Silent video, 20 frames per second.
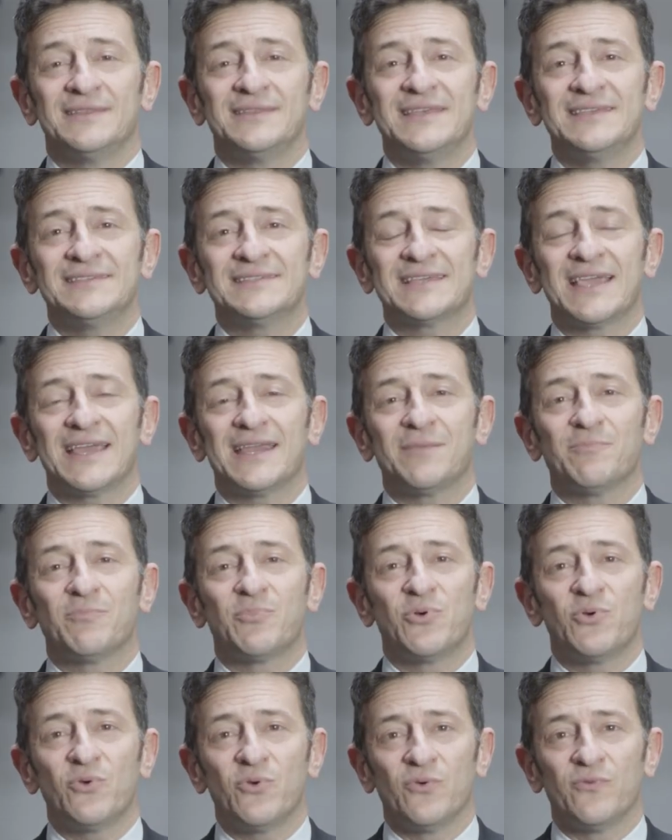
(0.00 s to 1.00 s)
This can
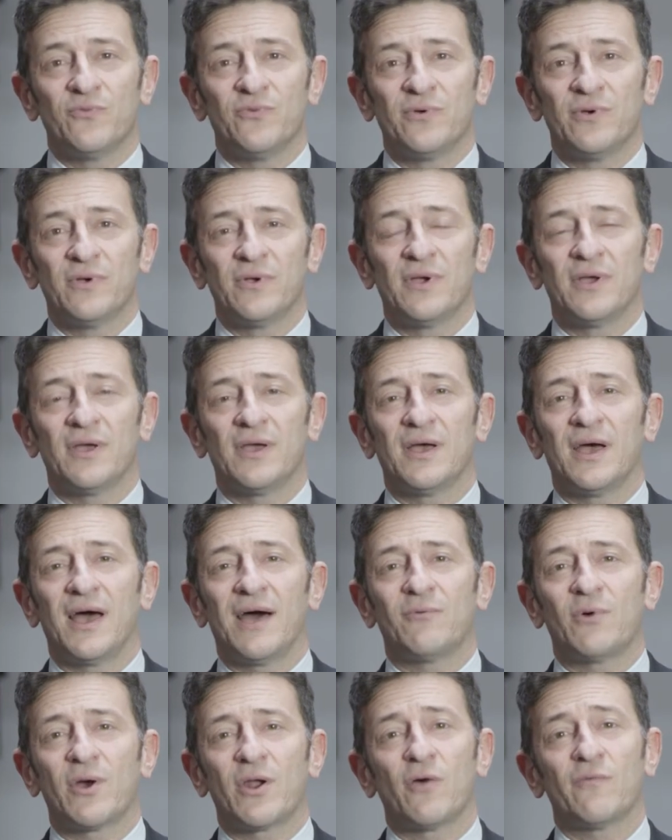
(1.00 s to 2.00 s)
improve
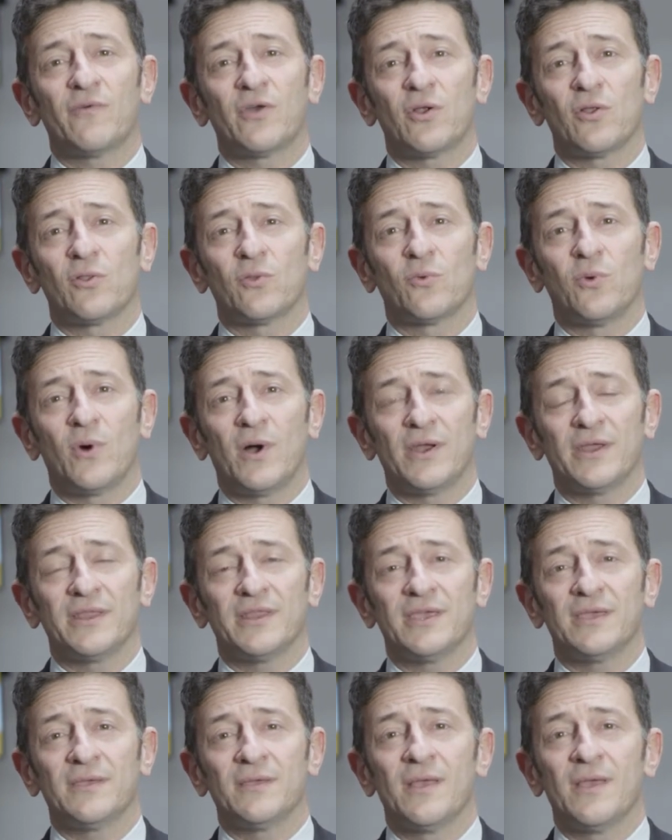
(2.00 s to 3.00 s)
our overall
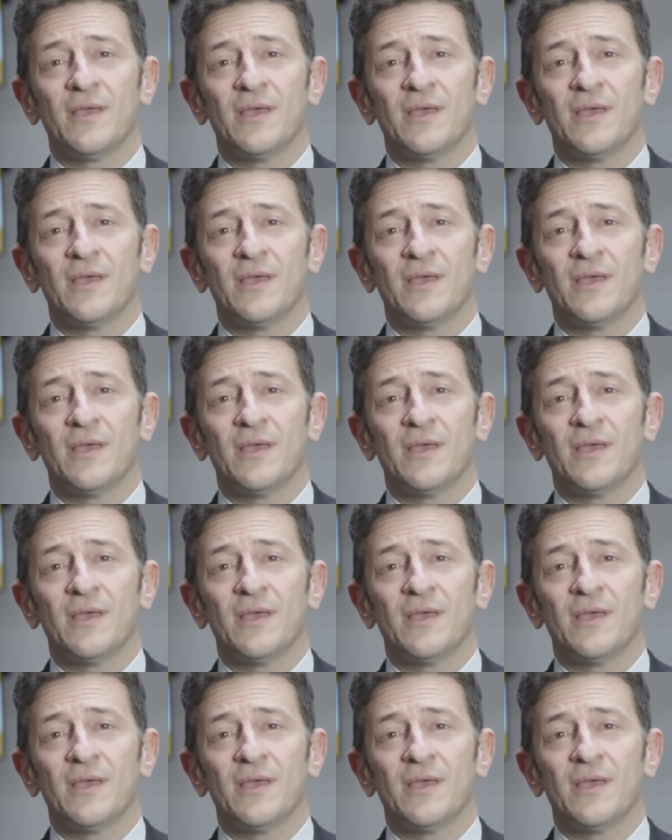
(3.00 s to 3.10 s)
quality